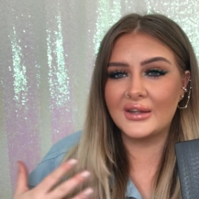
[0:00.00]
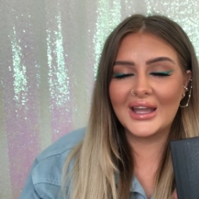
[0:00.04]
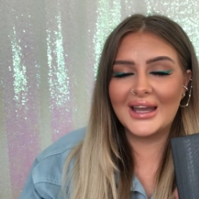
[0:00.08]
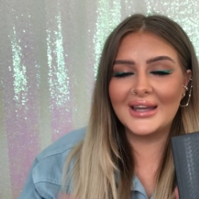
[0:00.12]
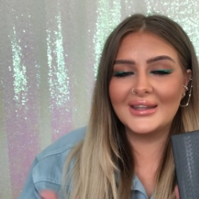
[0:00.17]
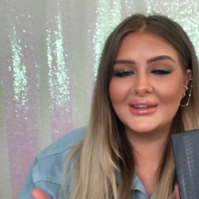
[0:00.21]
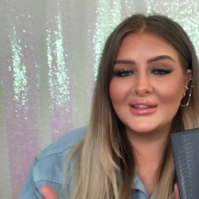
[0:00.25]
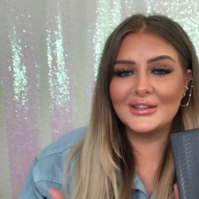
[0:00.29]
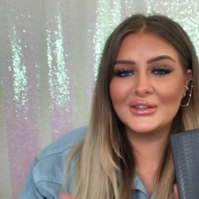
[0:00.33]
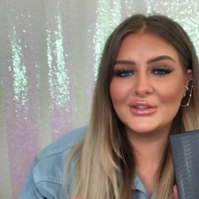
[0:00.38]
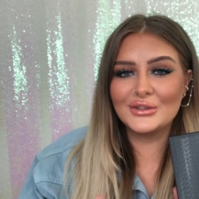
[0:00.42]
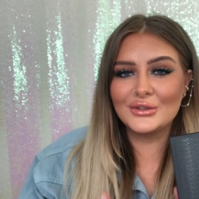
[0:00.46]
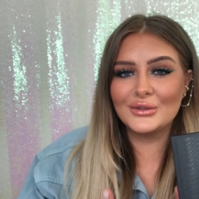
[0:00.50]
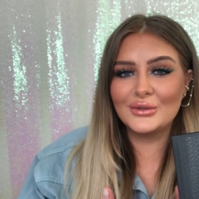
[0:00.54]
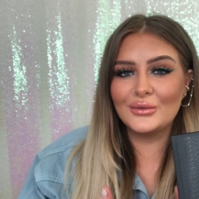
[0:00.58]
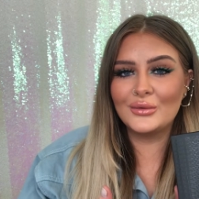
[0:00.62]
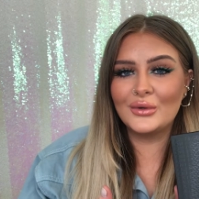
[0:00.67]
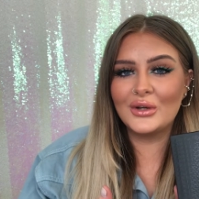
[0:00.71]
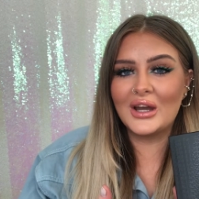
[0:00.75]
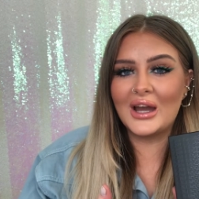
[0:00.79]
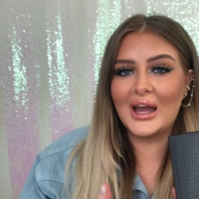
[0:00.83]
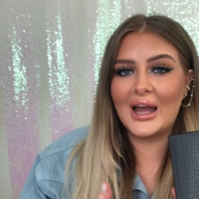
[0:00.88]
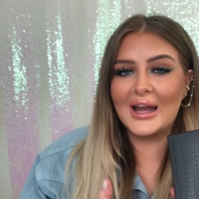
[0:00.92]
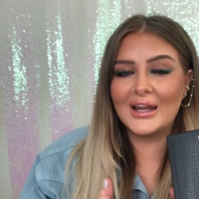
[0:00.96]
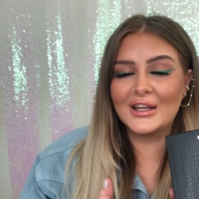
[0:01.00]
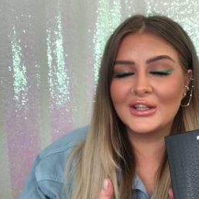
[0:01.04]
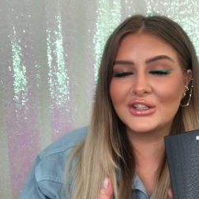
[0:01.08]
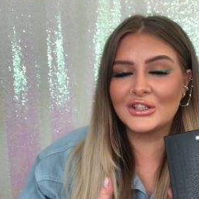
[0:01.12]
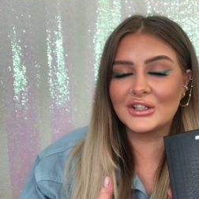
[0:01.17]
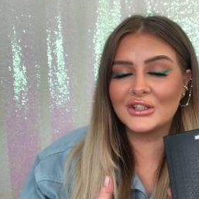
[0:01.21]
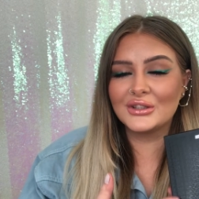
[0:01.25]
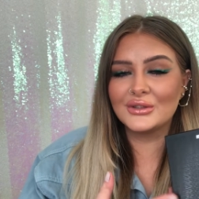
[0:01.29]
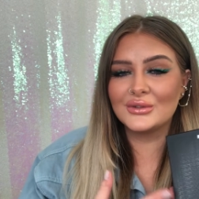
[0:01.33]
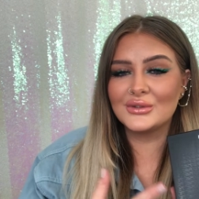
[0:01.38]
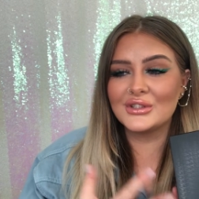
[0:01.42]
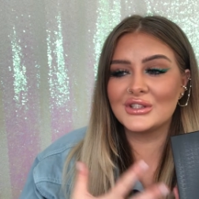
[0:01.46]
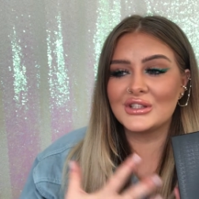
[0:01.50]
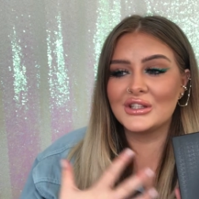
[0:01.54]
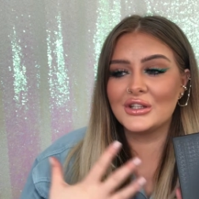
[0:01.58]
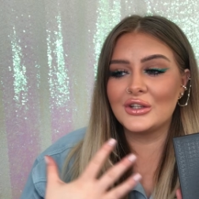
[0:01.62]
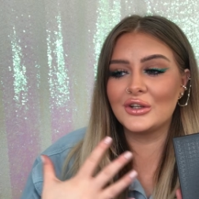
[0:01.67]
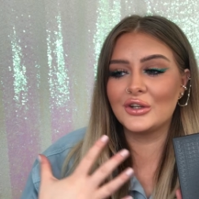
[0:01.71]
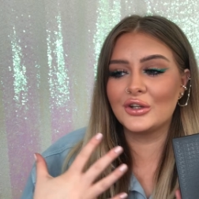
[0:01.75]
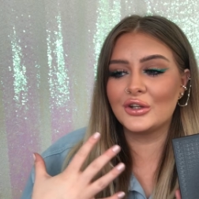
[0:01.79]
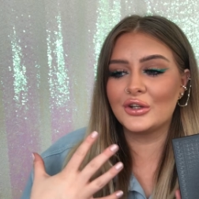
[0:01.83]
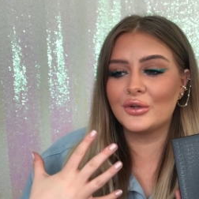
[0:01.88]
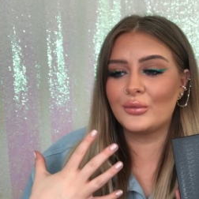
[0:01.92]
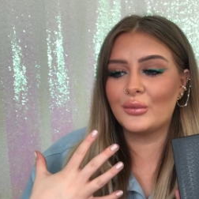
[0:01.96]
and they do eyeshadows that
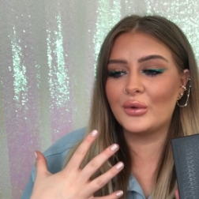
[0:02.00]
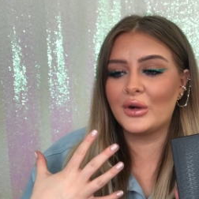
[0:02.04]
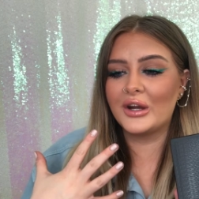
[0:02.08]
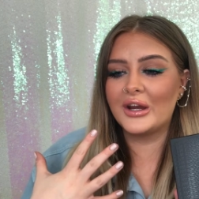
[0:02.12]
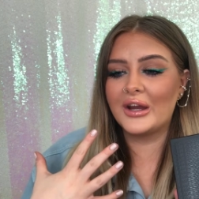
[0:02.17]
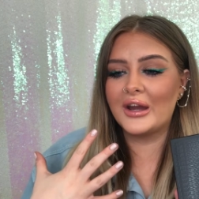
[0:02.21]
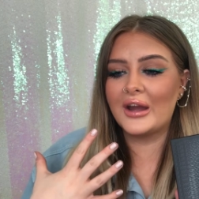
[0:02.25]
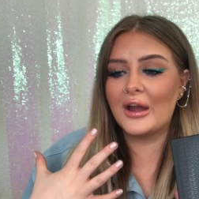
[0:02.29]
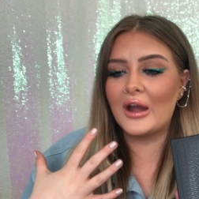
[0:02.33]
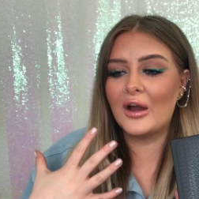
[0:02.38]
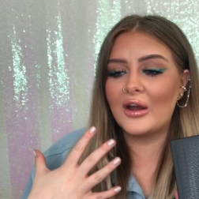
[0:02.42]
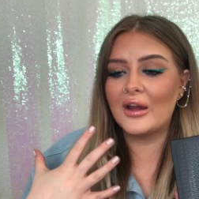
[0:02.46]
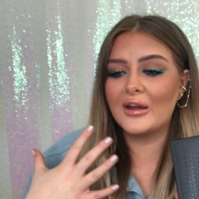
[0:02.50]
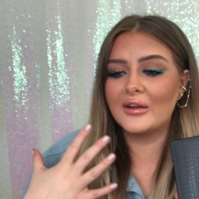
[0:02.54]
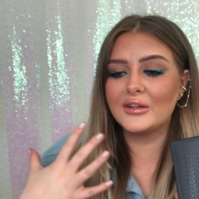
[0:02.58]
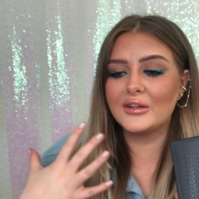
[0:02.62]
you're going to wear